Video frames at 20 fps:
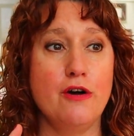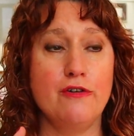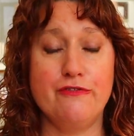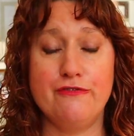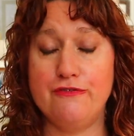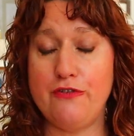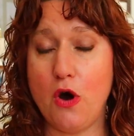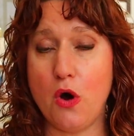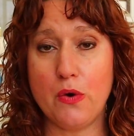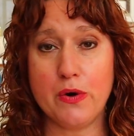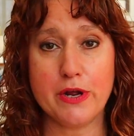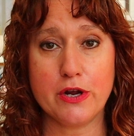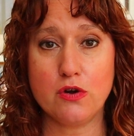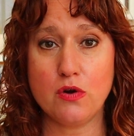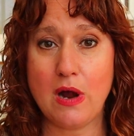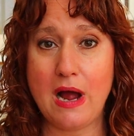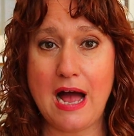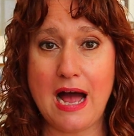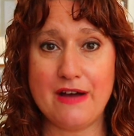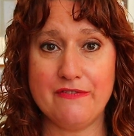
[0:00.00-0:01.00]

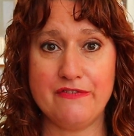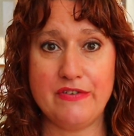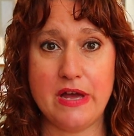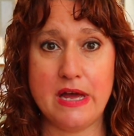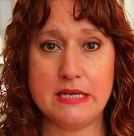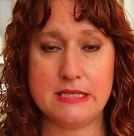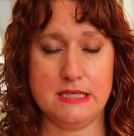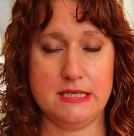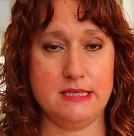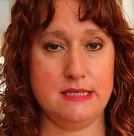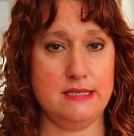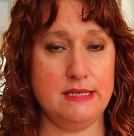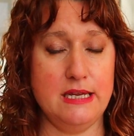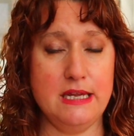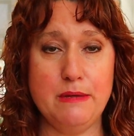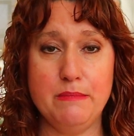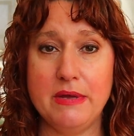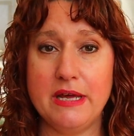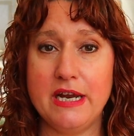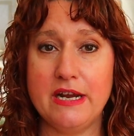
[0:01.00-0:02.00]
photograph it,
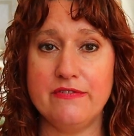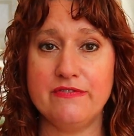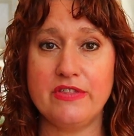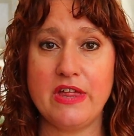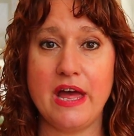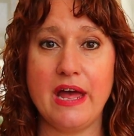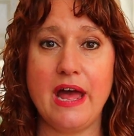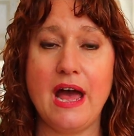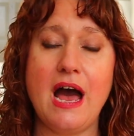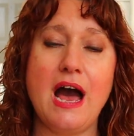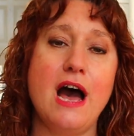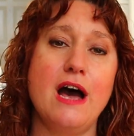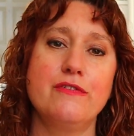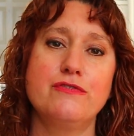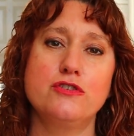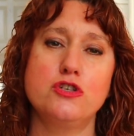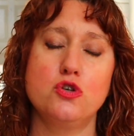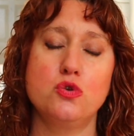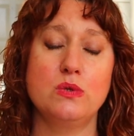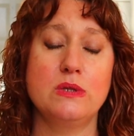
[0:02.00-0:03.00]
steam it if they
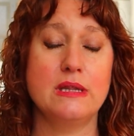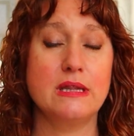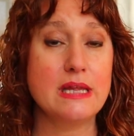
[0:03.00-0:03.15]
have to,